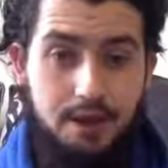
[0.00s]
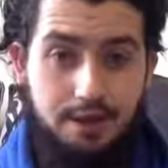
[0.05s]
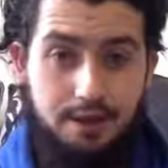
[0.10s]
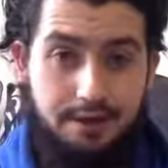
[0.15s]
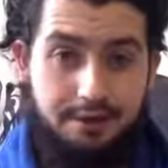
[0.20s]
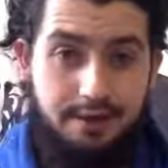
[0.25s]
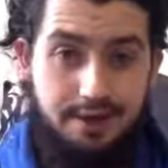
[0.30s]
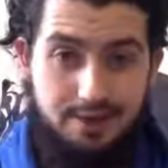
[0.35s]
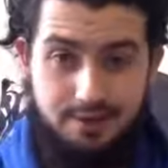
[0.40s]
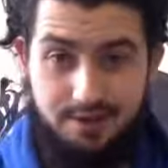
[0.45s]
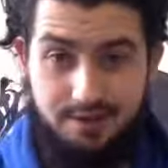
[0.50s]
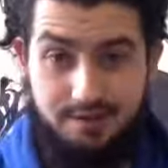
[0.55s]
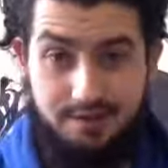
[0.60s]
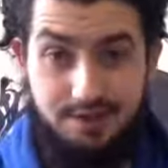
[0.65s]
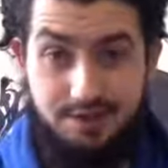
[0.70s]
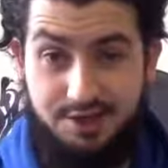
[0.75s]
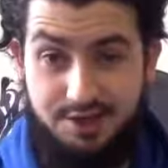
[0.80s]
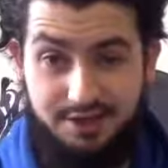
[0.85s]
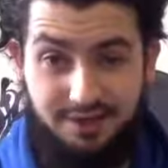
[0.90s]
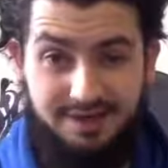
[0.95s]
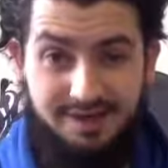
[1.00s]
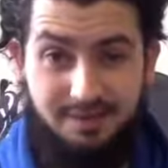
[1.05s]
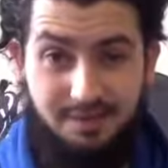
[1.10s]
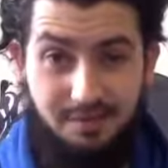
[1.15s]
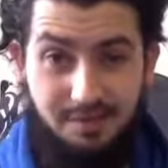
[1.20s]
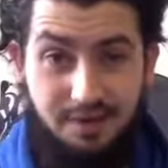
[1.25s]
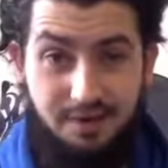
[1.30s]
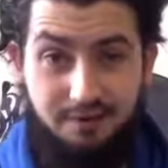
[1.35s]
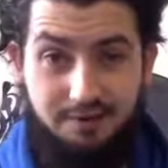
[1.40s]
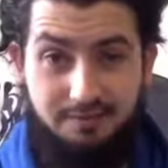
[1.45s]
like that transition is
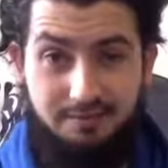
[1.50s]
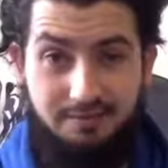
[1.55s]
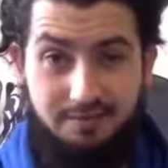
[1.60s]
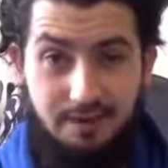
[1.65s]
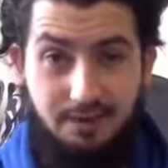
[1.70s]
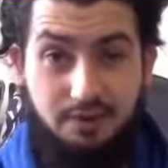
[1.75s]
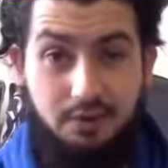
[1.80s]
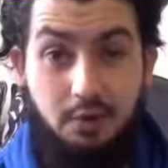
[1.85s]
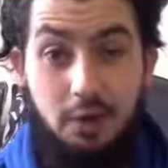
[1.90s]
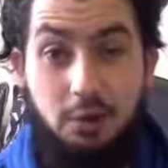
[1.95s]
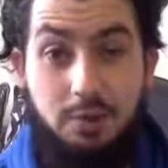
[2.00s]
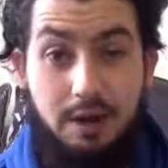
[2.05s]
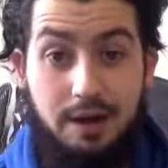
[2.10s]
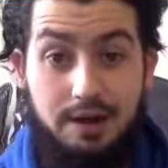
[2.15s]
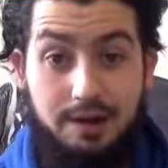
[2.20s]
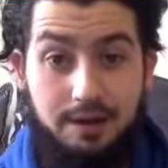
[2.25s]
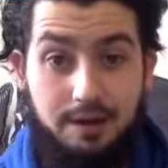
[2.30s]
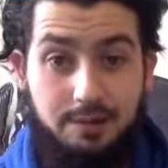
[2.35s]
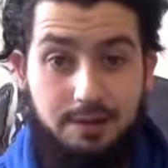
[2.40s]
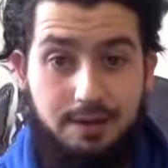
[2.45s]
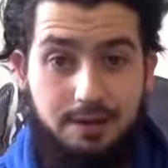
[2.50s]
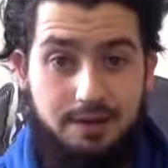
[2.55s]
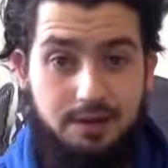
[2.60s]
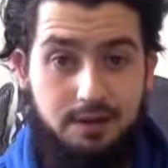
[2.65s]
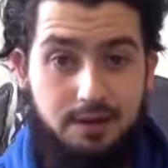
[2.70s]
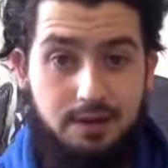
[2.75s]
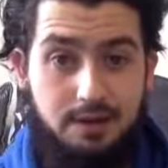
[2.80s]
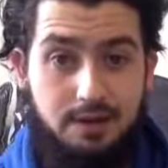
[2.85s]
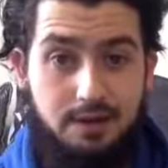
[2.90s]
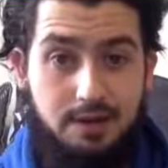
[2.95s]
something that I'll talk about a little bit as
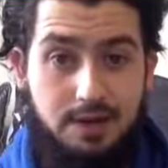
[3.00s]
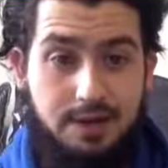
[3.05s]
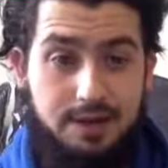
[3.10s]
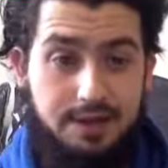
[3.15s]
well,